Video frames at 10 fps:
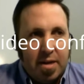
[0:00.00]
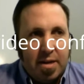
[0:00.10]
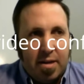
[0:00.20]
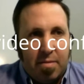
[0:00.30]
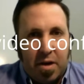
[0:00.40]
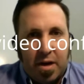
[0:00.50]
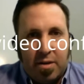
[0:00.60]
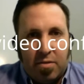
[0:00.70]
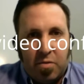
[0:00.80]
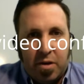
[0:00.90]

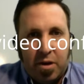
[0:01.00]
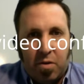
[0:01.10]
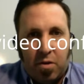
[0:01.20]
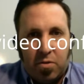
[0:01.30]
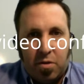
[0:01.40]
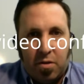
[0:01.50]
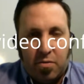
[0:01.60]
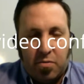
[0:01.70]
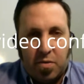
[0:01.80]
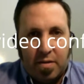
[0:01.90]
my 20-year-old daughter
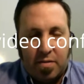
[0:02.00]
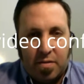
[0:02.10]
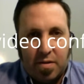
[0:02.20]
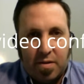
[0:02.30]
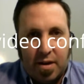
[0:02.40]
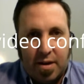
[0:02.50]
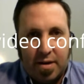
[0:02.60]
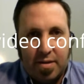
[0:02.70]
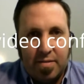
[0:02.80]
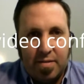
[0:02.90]
lives with us, and
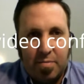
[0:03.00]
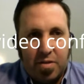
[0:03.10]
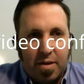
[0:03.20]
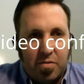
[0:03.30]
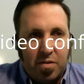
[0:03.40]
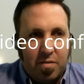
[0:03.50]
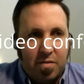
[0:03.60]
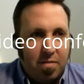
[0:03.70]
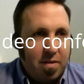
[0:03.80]
sometimes she's